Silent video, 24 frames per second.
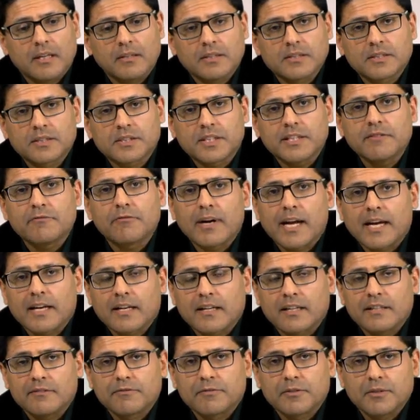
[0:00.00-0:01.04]
Steve
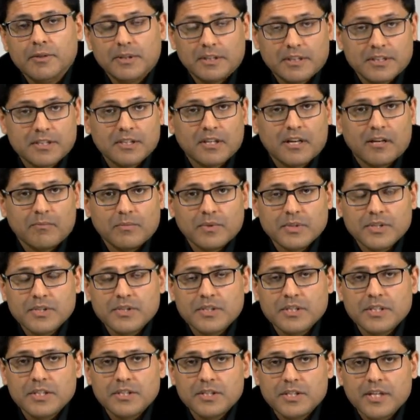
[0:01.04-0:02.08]
Ratcliffe, who at the time
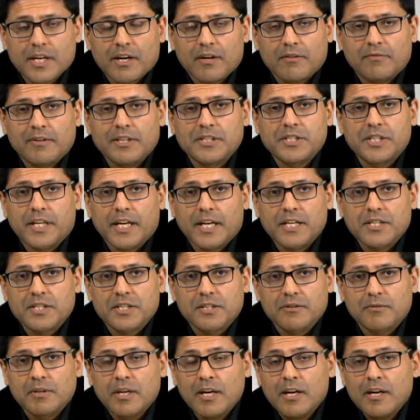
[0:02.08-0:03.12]
was the chair of
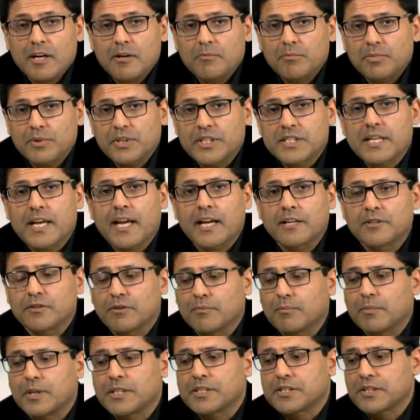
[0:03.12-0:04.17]
education, put his hand
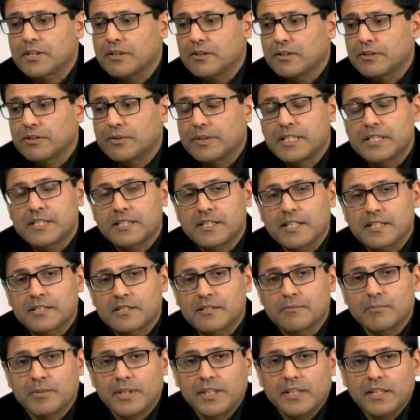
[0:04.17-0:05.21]
on my shoulder and he
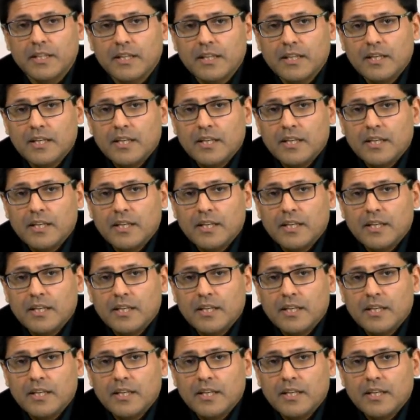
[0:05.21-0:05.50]
said to me,